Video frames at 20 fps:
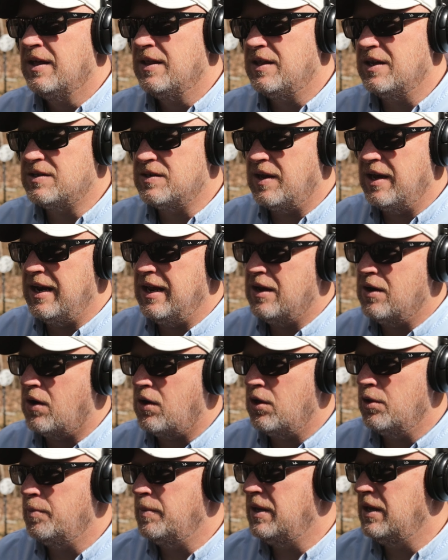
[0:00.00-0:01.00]
This lady
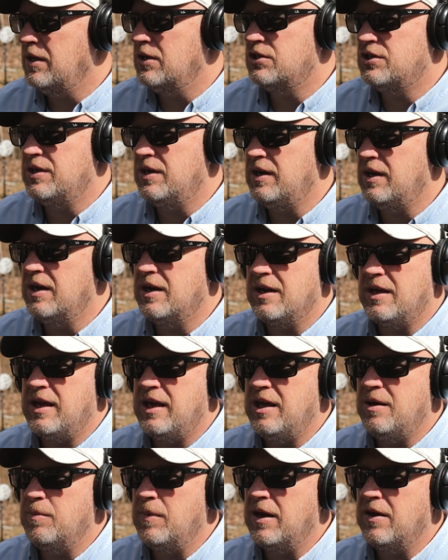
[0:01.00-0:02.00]
called me. She needed a
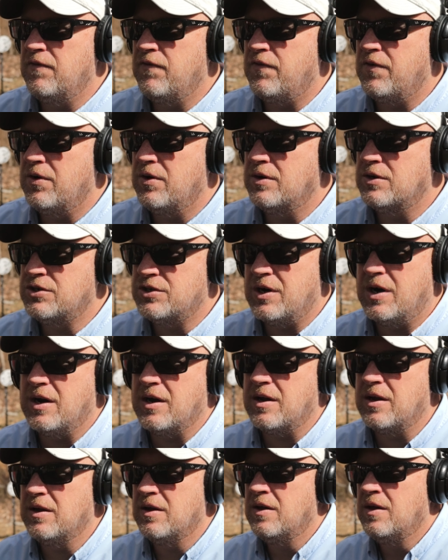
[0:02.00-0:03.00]
key made for her
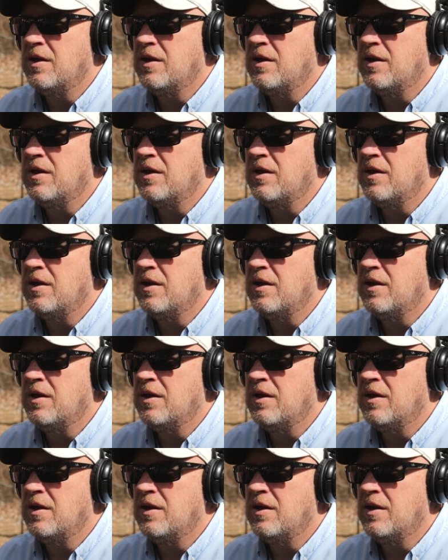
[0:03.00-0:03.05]
truck